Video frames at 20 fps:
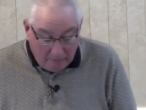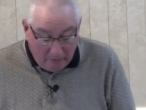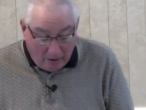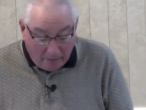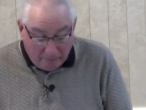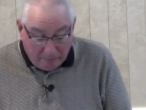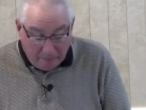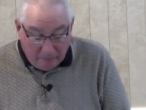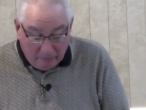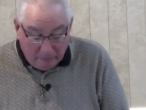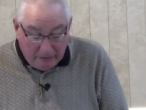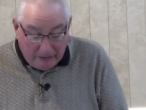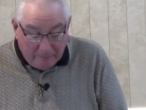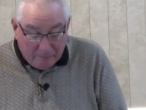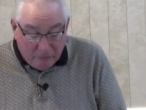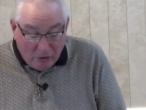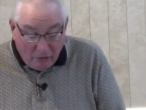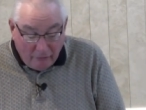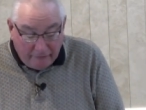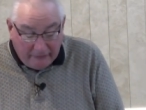uh,
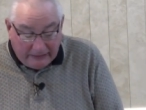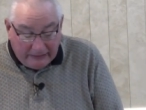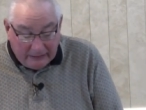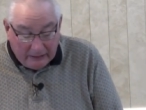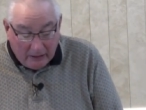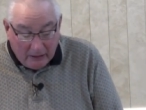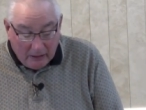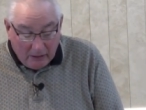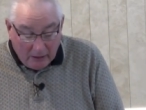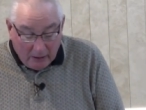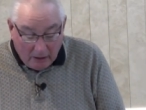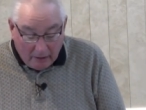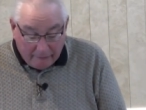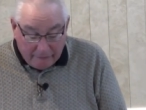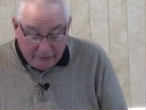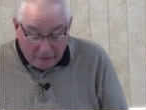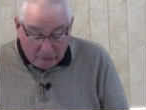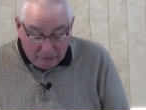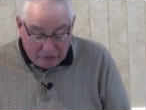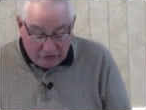removing
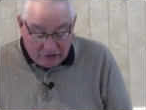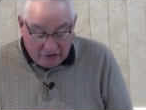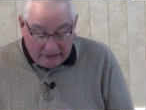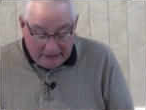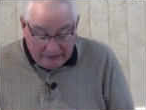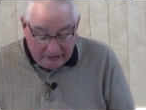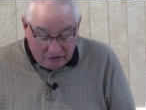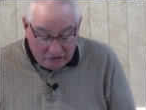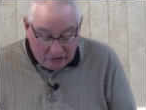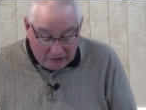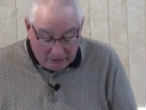of those things